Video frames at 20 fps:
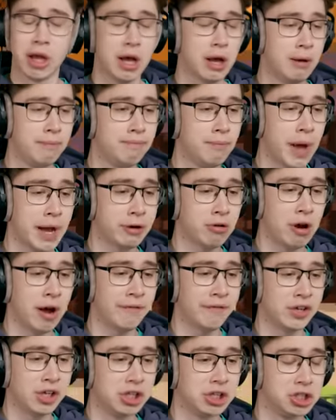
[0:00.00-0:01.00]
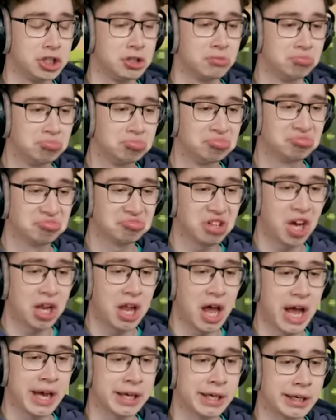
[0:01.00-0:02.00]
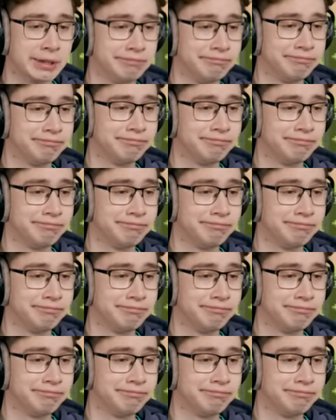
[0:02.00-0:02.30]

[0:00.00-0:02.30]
uh, Minecraft village. I like it.